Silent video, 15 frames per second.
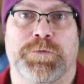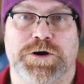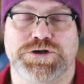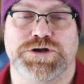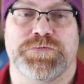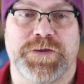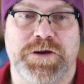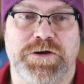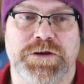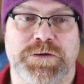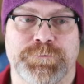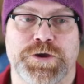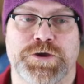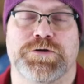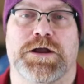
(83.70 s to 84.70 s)
on their
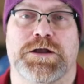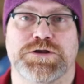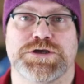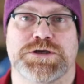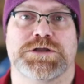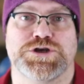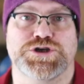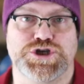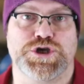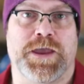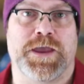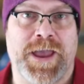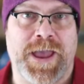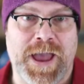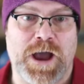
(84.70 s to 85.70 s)
computer, I'm going to show
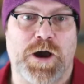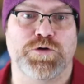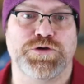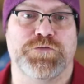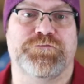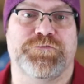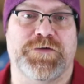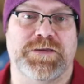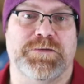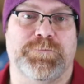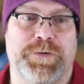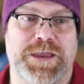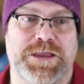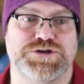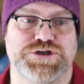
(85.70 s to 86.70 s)
you how you find the
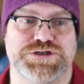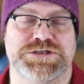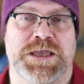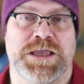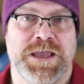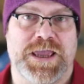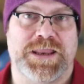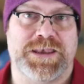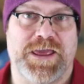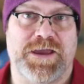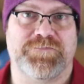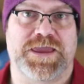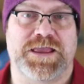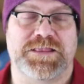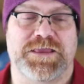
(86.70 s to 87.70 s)
pages and
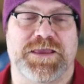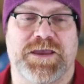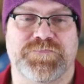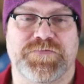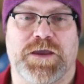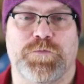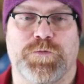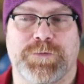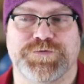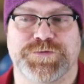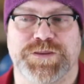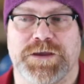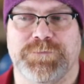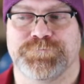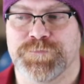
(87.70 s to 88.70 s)
navigate the FDA
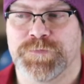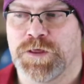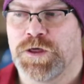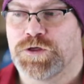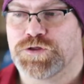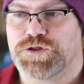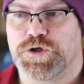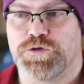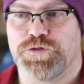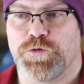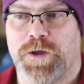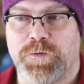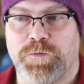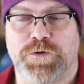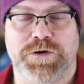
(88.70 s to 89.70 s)
website. So the
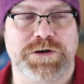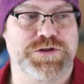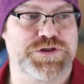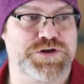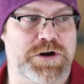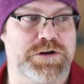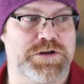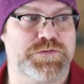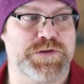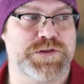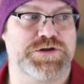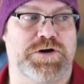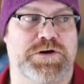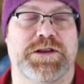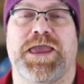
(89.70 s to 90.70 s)
way we're going to start is we
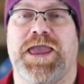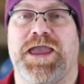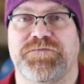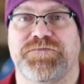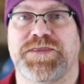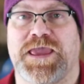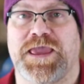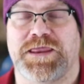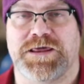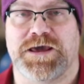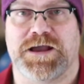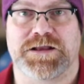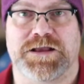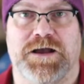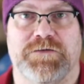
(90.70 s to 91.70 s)
start at
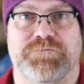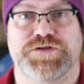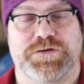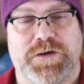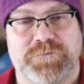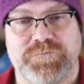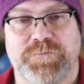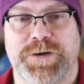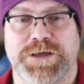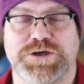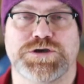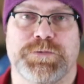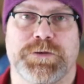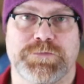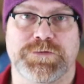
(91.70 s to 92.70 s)
FDA.gov. So everybody
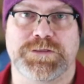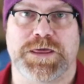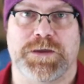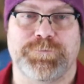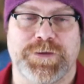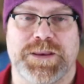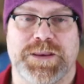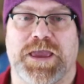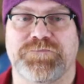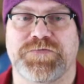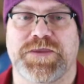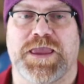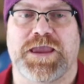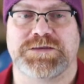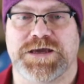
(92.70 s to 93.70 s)
should be able to type in
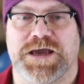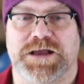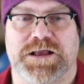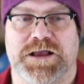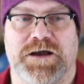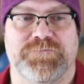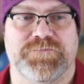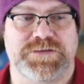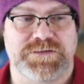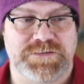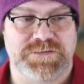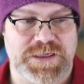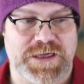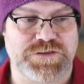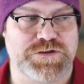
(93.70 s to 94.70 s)
FDA.gov, and
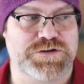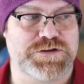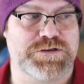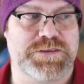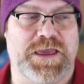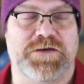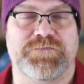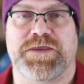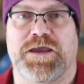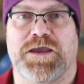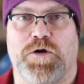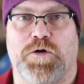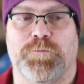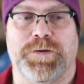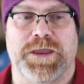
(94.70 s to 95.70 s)
it takes you to the
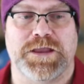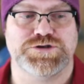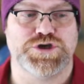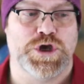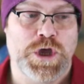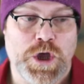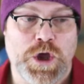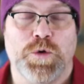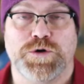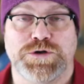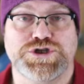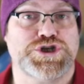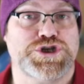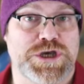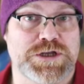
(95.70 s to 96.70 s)
FDA homepage,
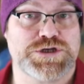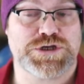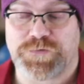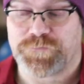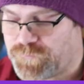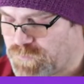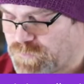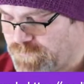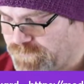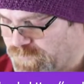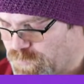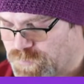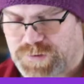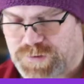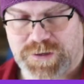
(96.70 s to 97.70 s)
which changes fairly
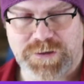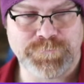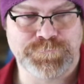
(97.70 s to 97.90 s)
frequently.